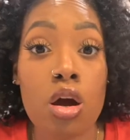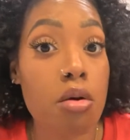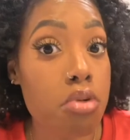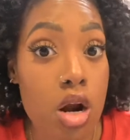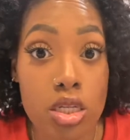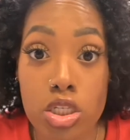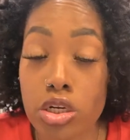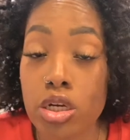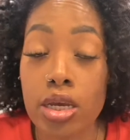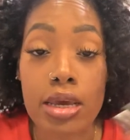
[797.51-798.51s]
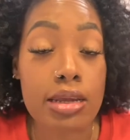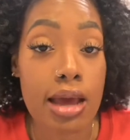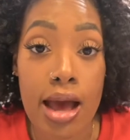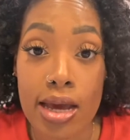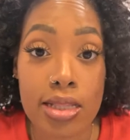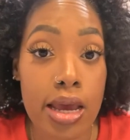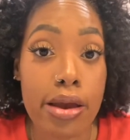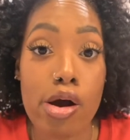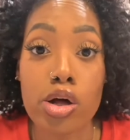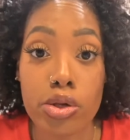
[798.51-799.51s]
a bronzer, and a
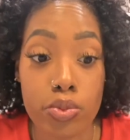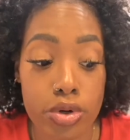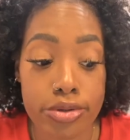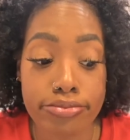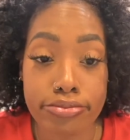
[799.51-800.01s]
highlight all in one.